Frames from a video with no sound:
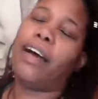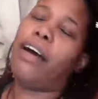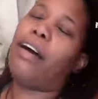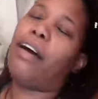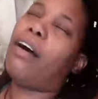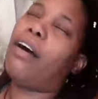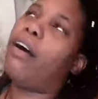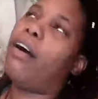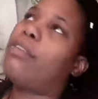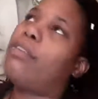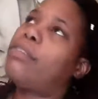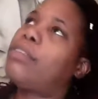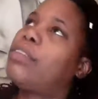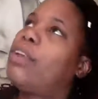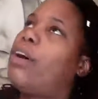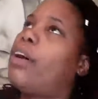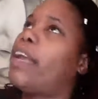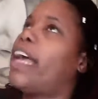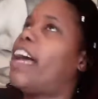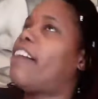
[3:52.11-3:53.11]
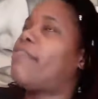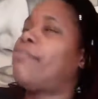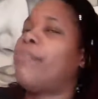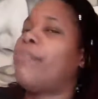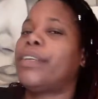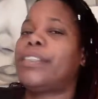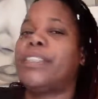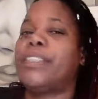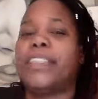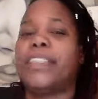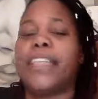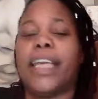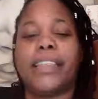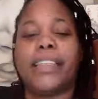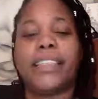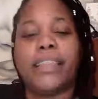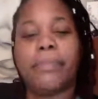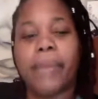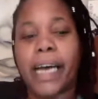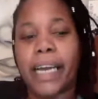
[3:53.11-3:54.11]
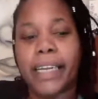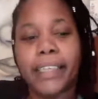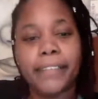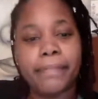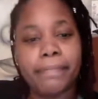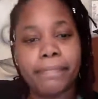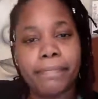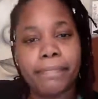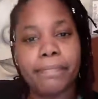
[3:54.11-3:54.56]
Oh, Lord have mercy, tell us about it.